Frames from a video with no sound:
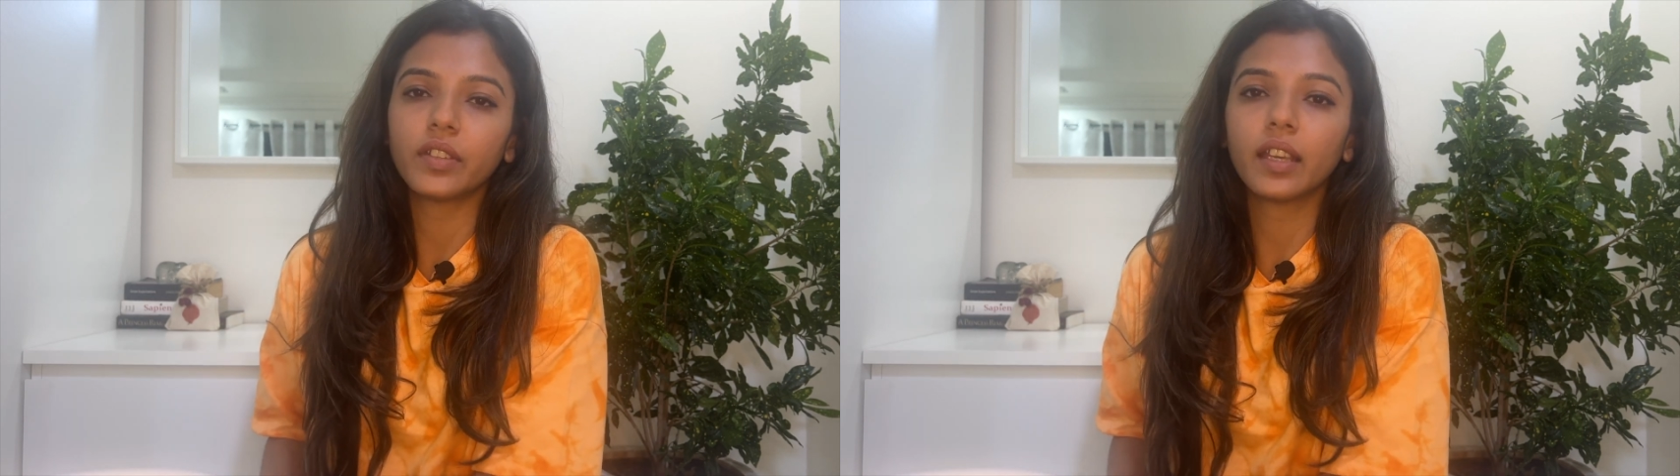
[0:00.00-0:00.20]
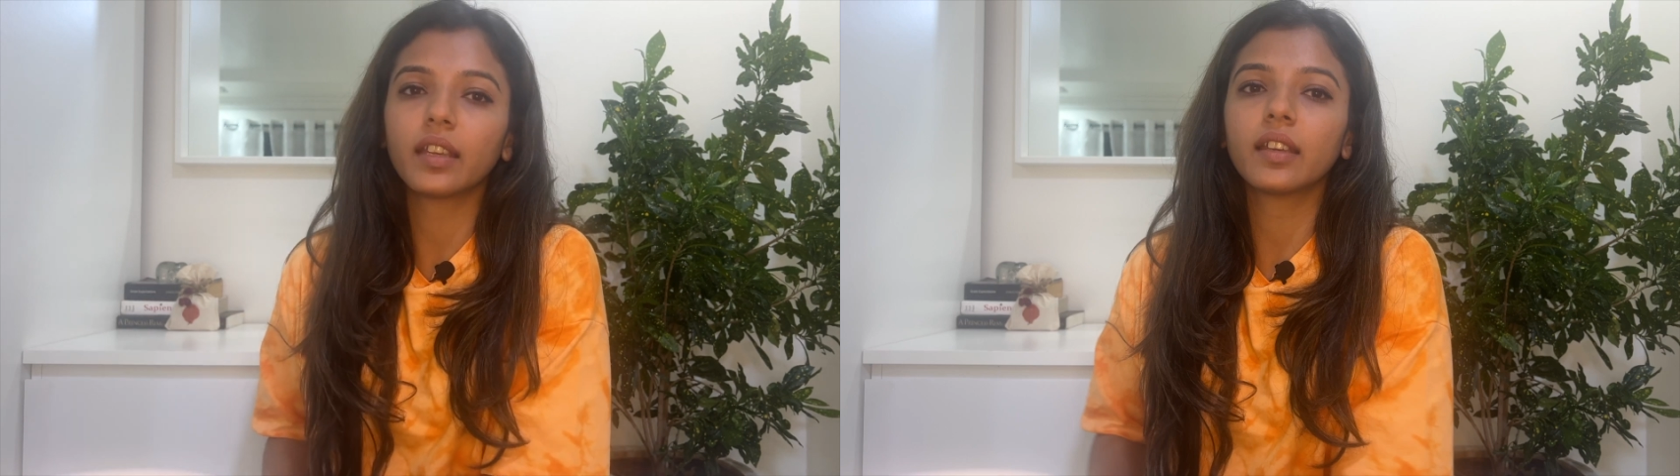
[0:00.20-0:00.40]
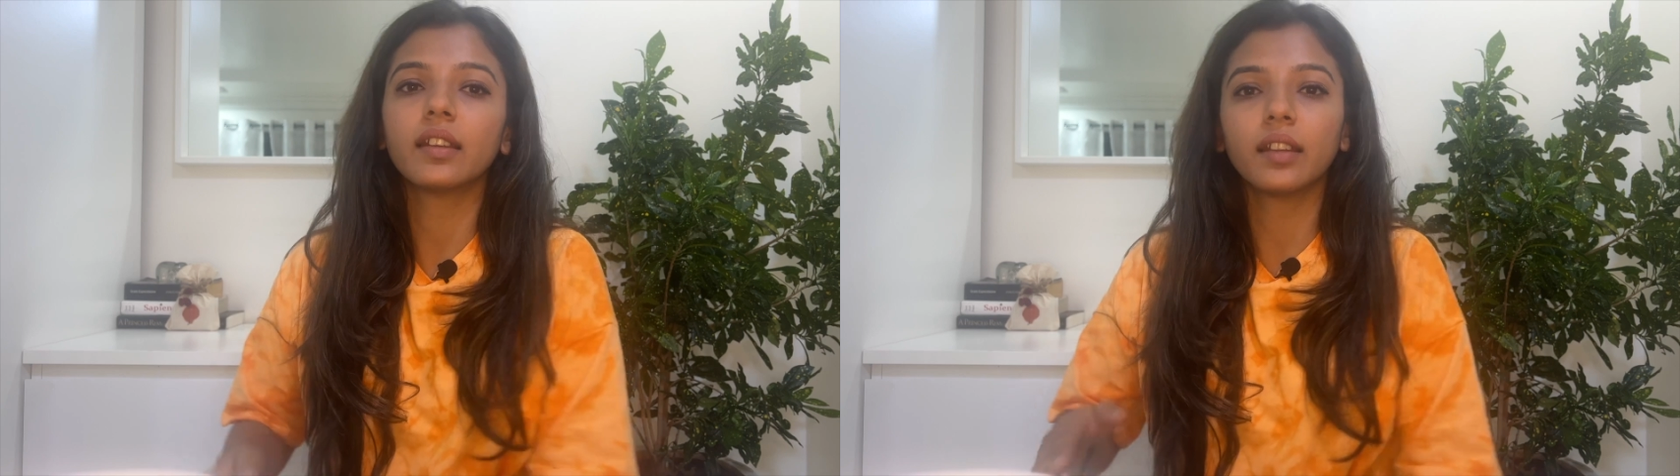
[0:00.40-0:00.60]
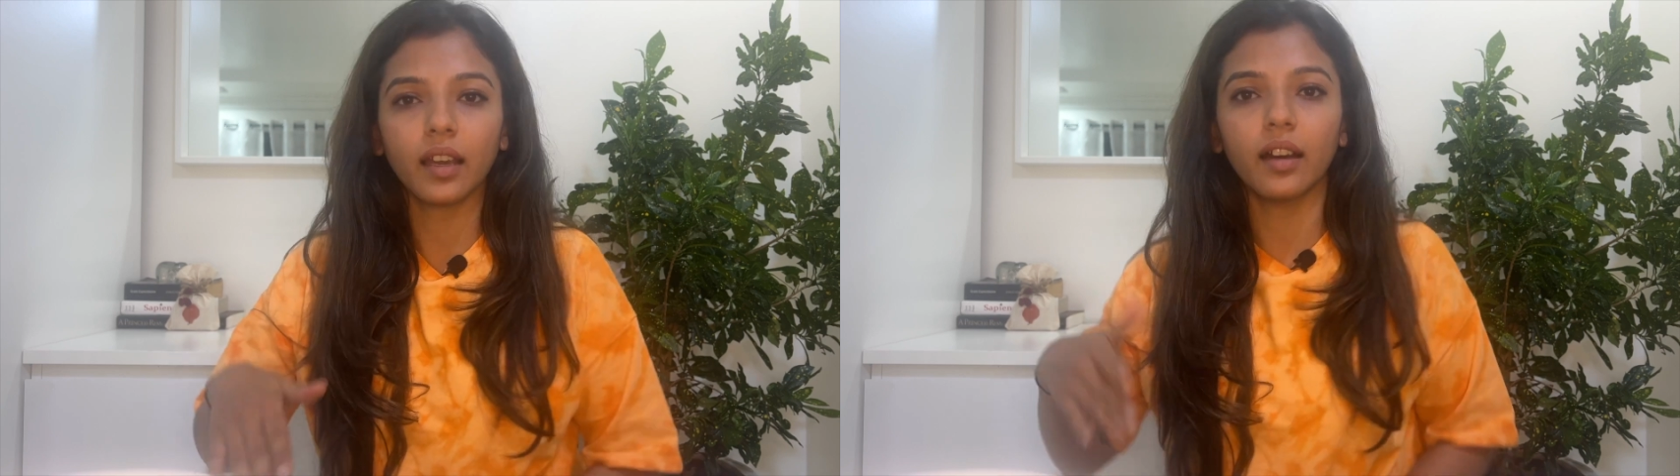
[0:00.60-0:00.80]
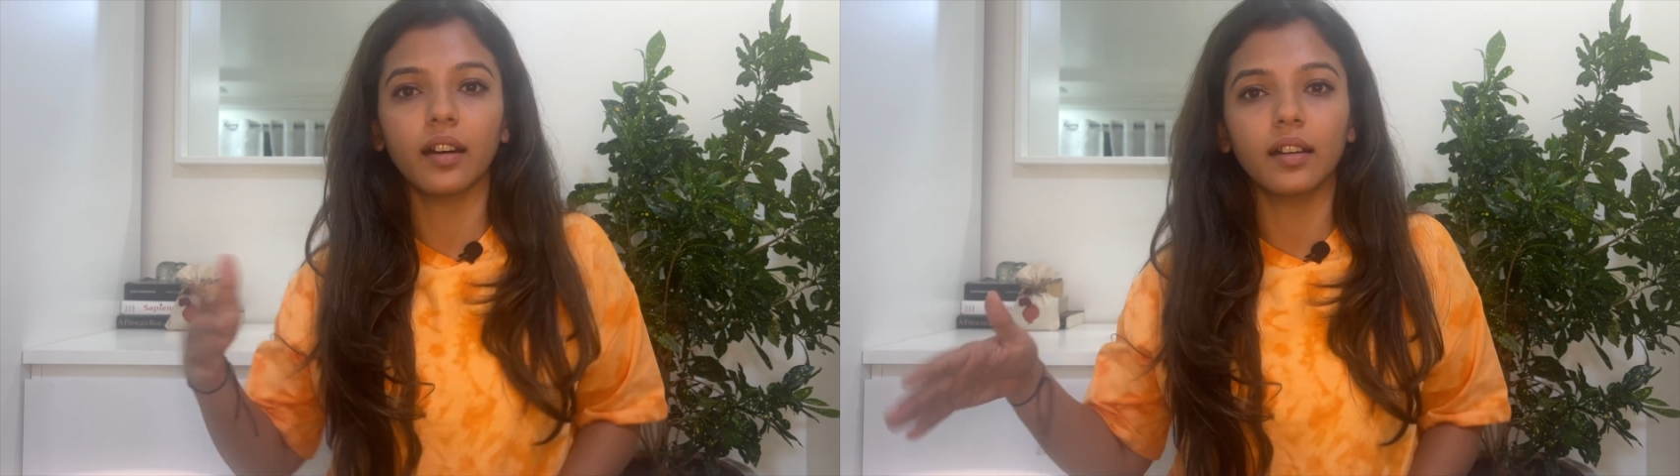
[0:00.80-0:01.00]
taken
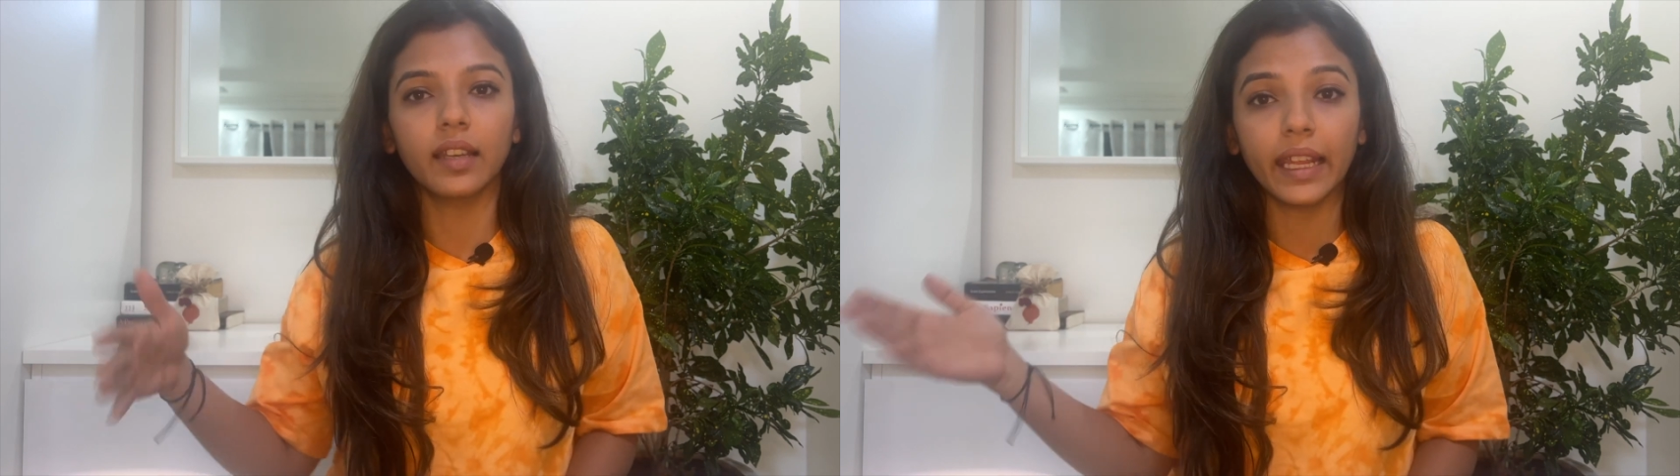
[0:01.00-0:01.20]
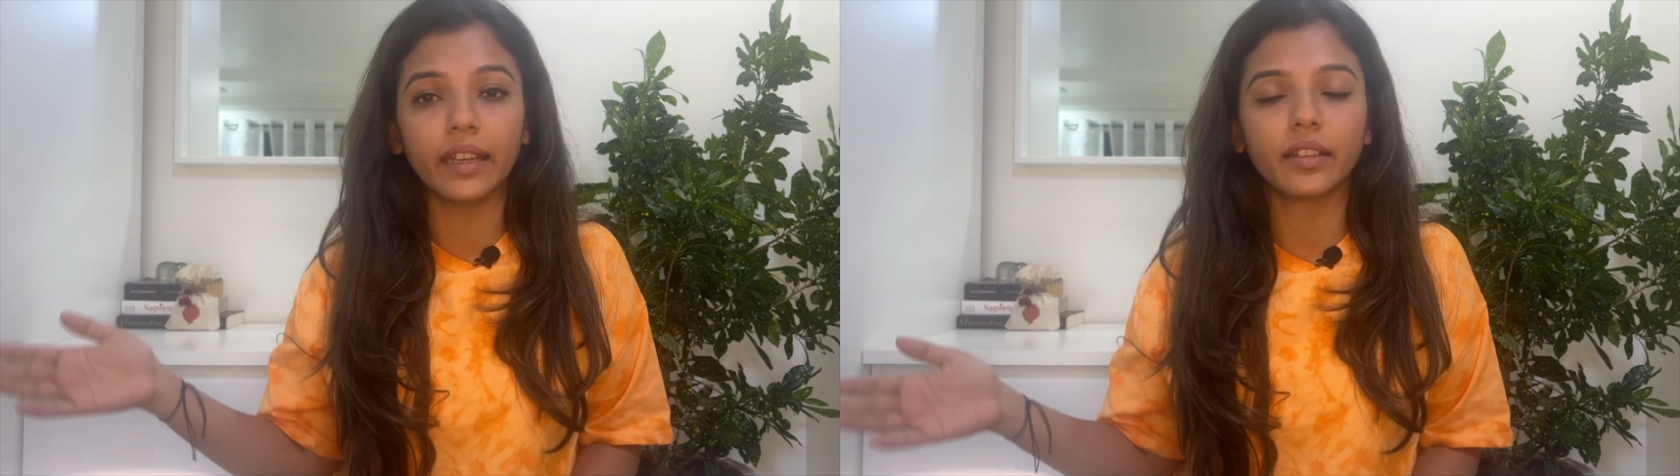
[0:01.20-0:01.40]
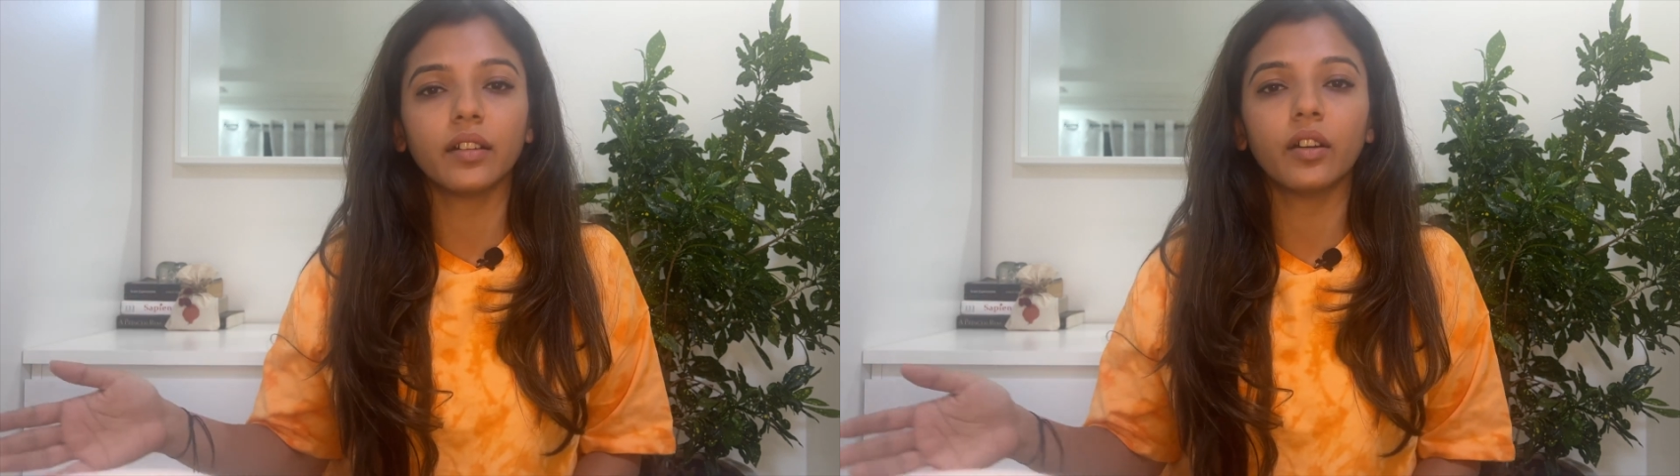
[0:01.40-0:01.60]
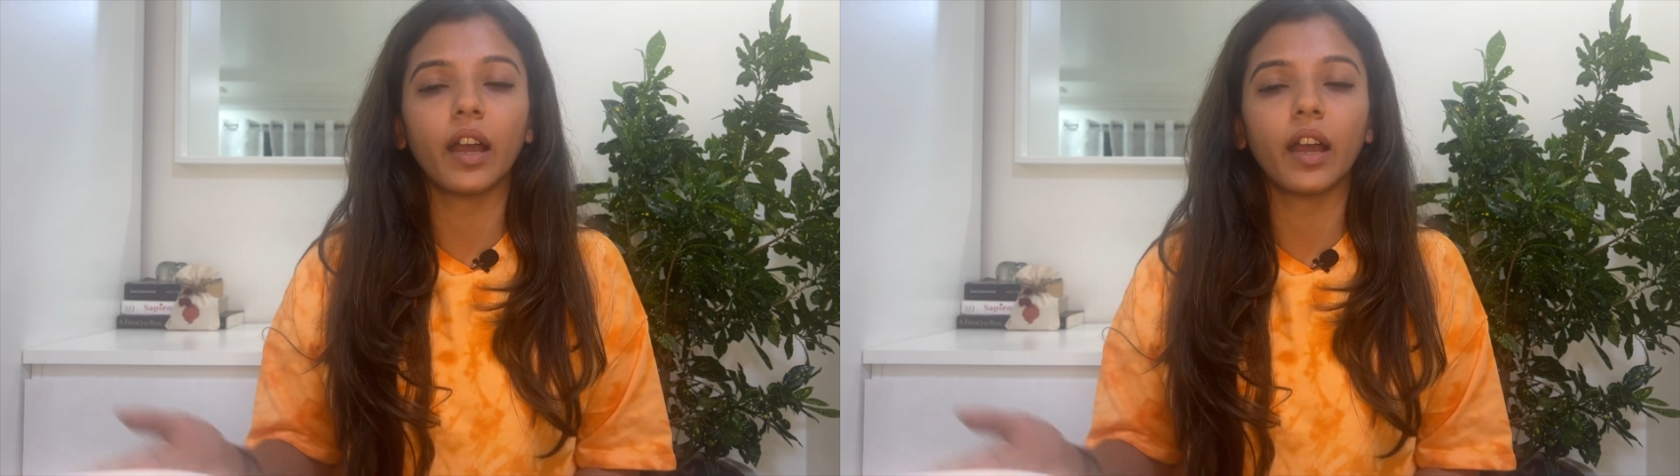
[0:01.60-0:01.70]
later,